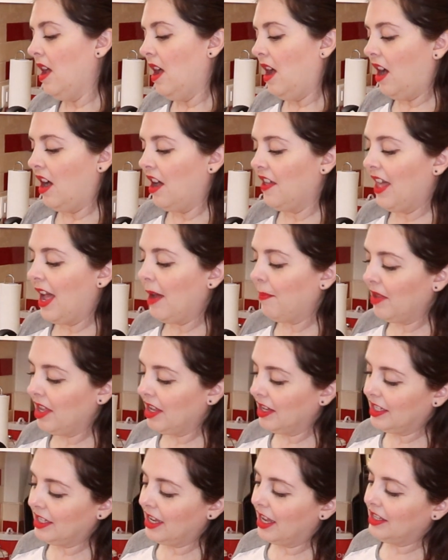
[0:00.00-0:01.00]
That
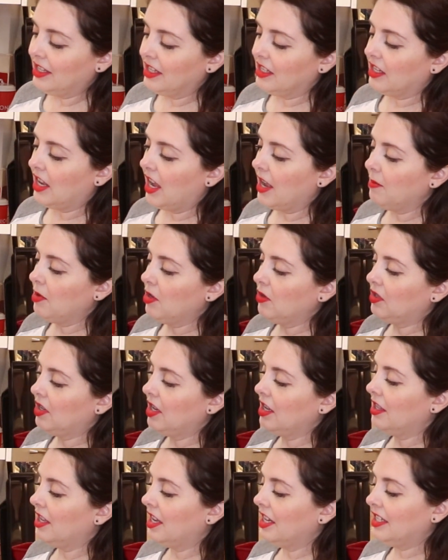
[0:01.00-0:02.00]
being said, since I'm
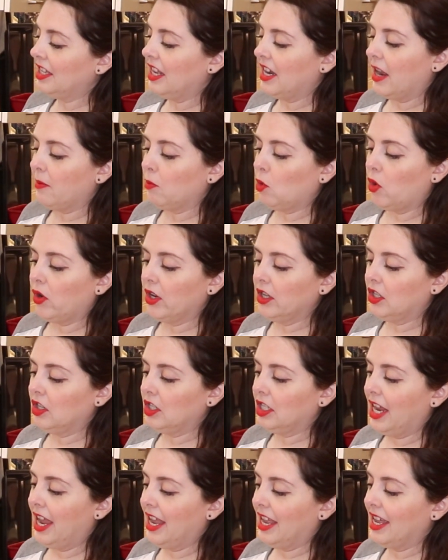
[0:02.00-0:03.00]
using this and I'm going to
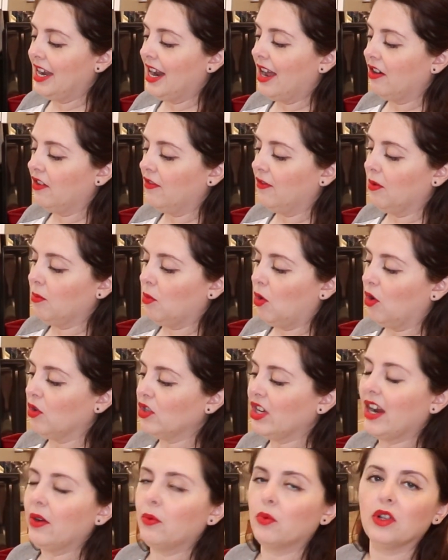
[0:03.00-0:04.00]
take it out of the
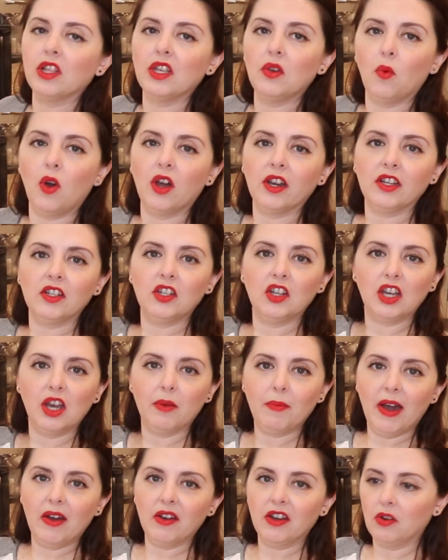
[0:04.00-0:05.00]
mold, I really want it to
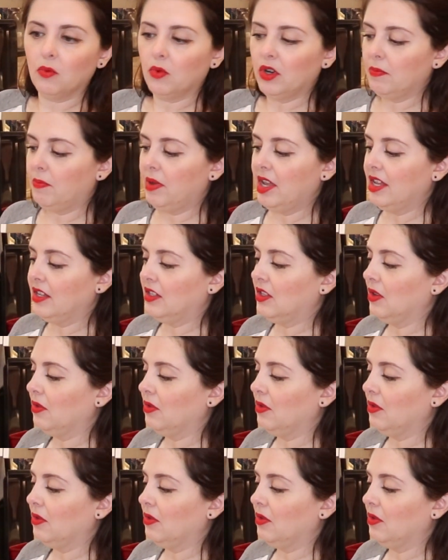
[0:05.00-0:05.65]
come out in one piece.